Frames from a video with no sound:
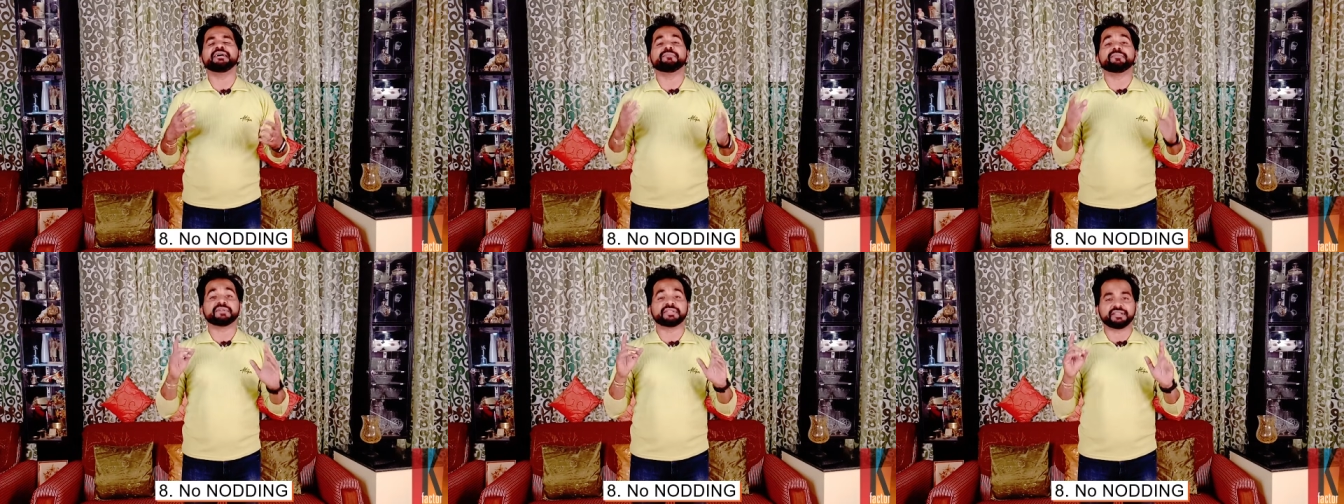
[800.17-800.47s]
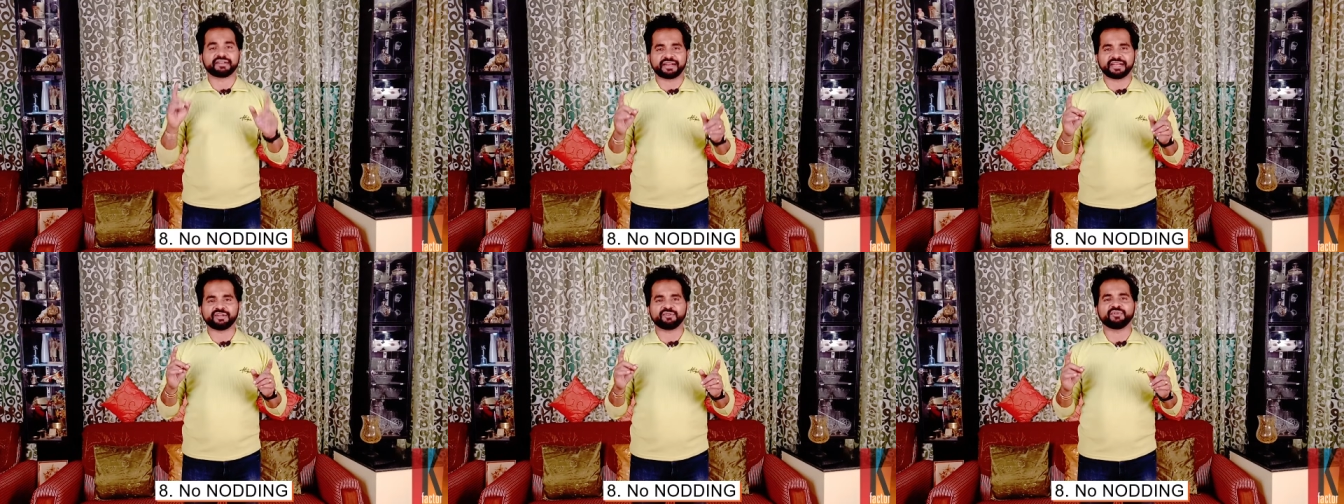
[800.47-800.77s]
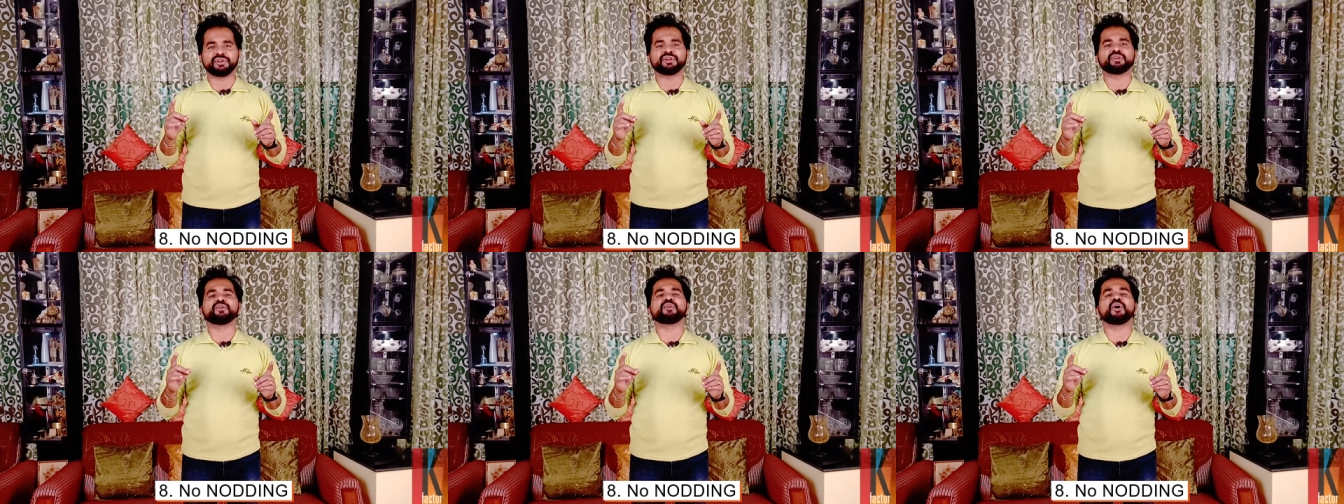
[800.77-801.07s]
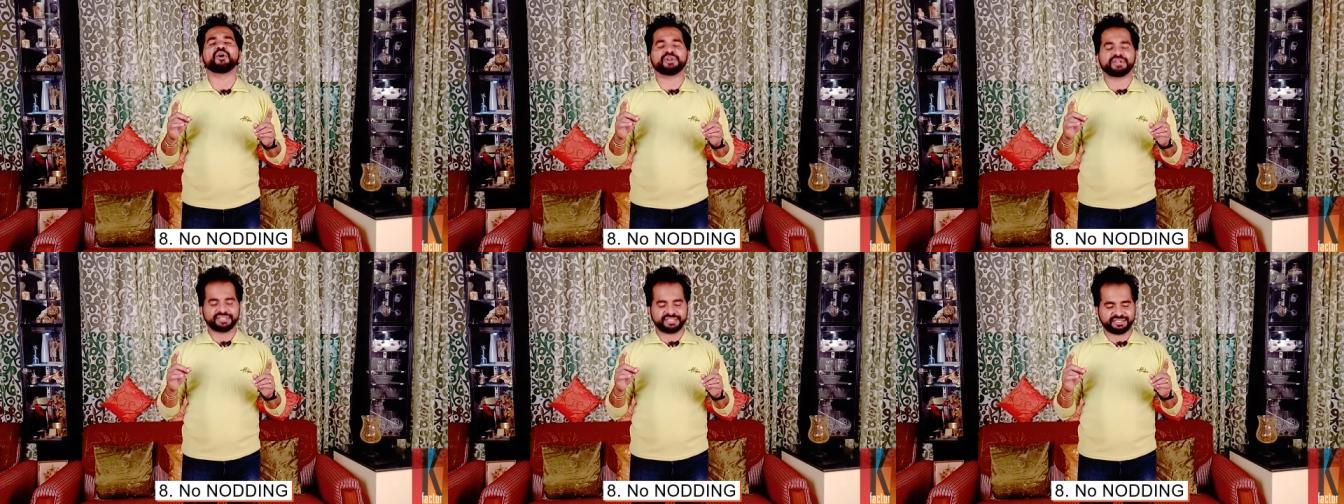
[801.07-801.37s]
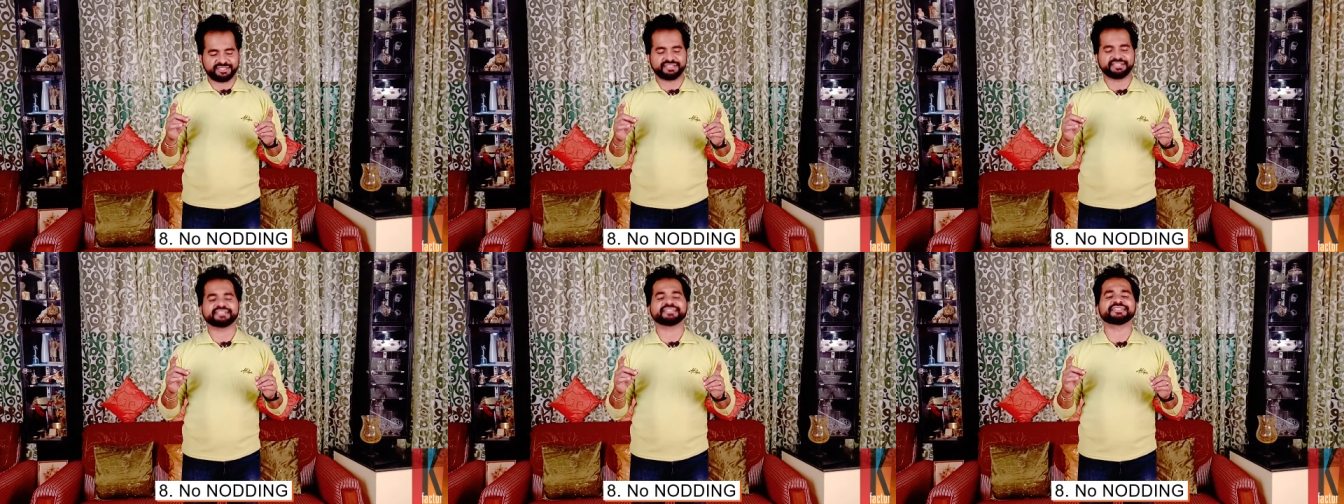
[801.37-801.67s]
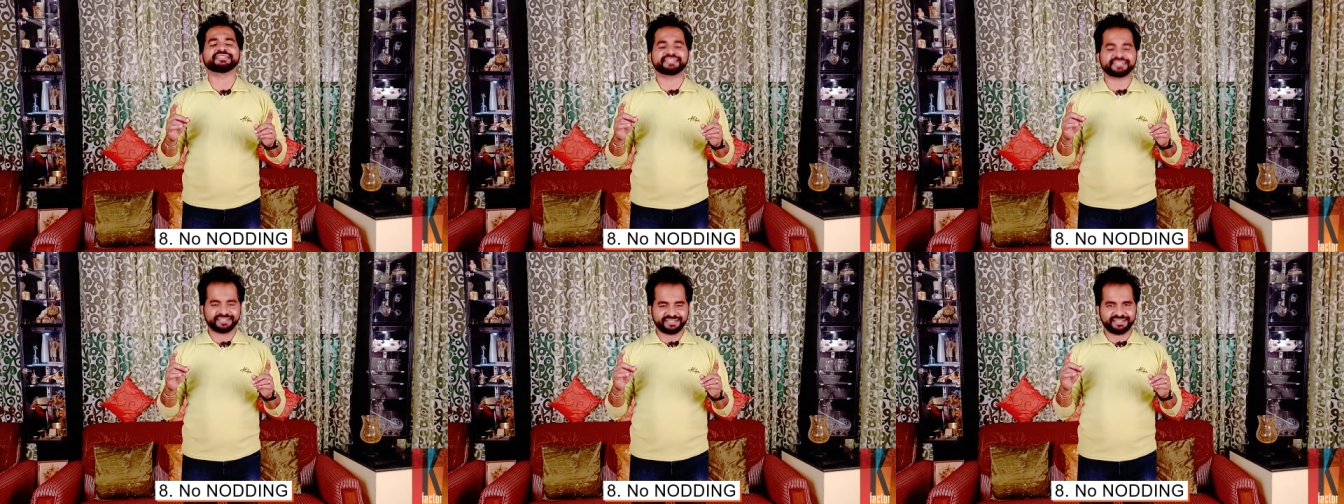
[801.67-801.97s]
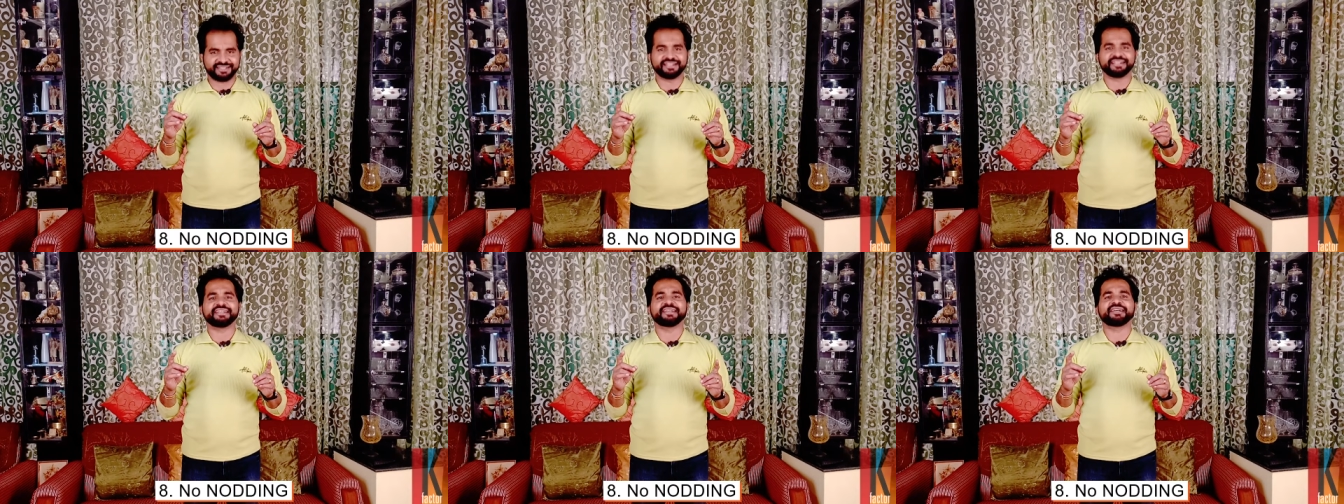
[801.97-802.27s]
but the right way to nod is this.
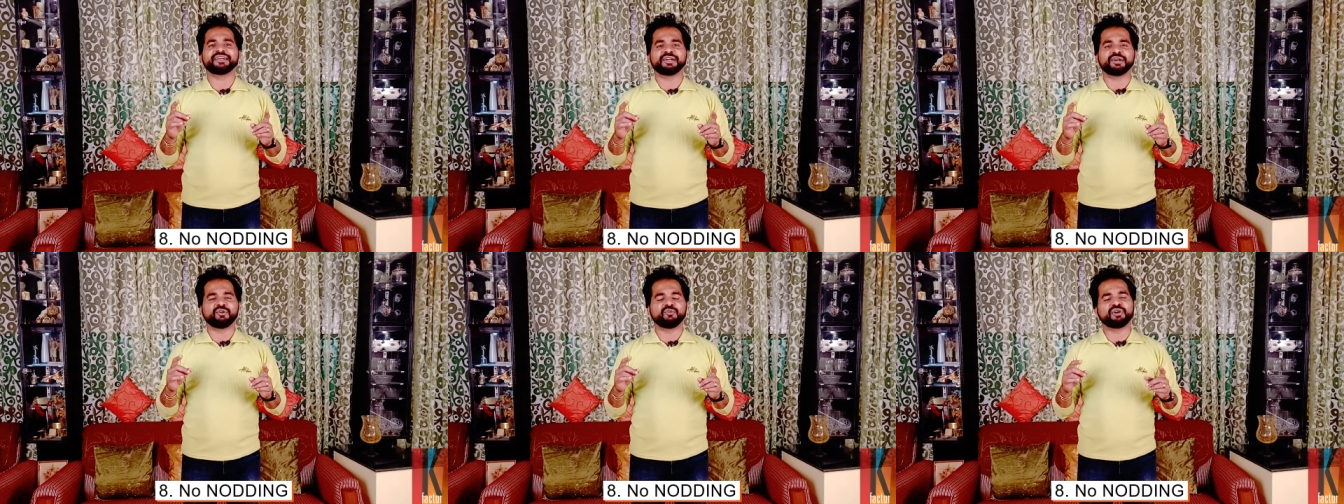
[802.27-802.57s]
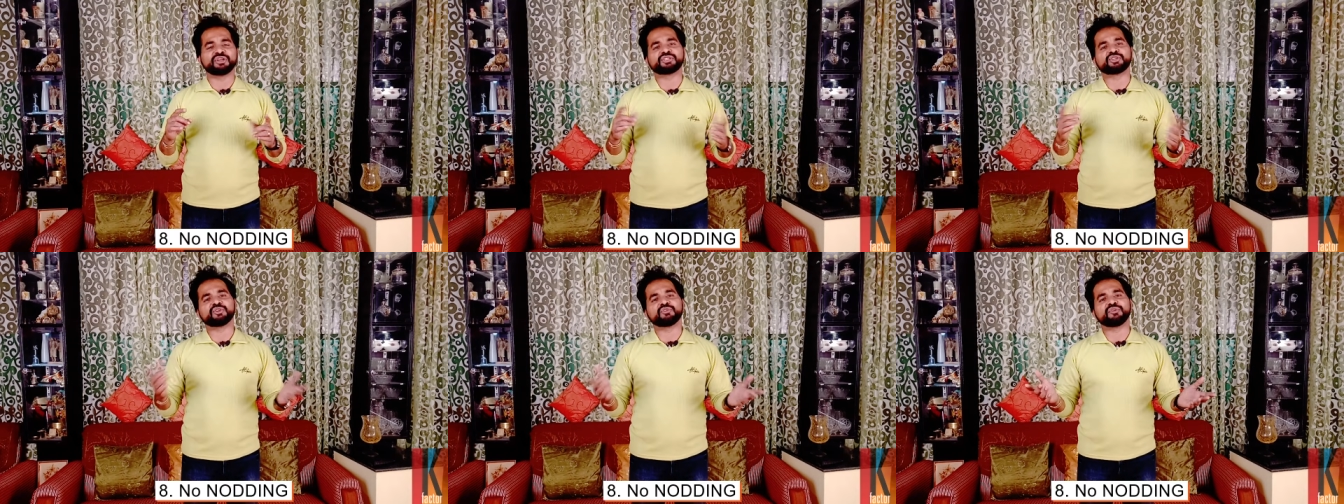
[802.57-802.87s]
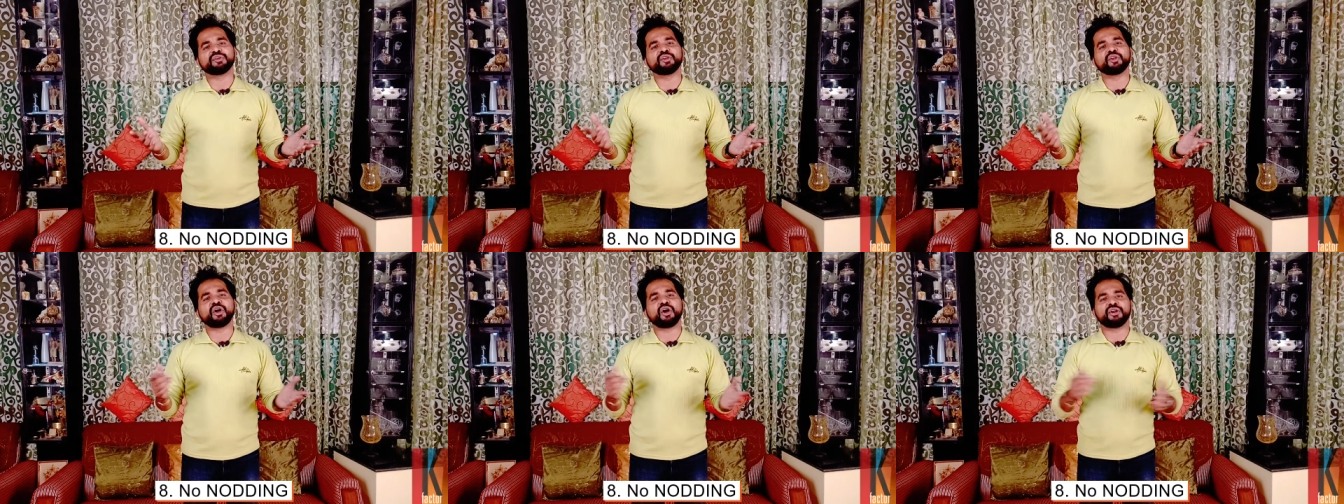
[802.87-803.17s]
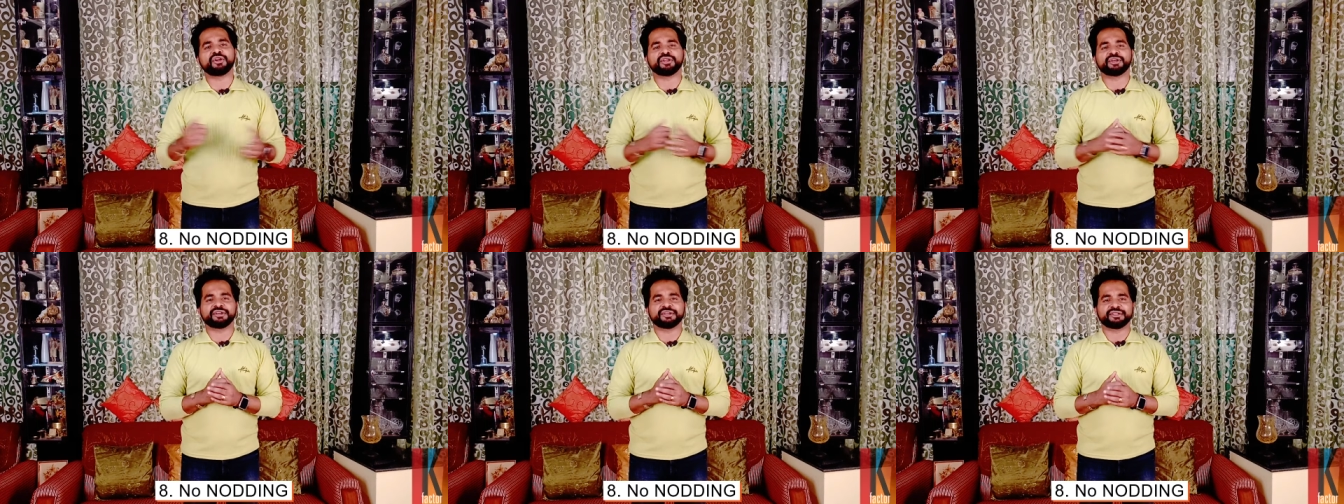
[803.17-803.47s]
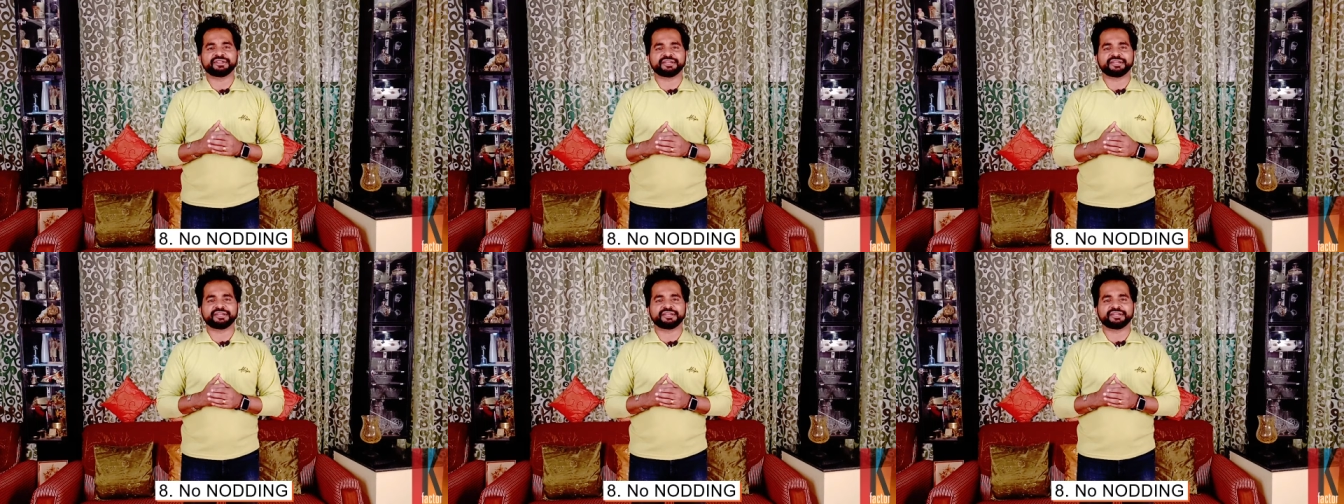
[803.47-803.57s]
Why should we nod?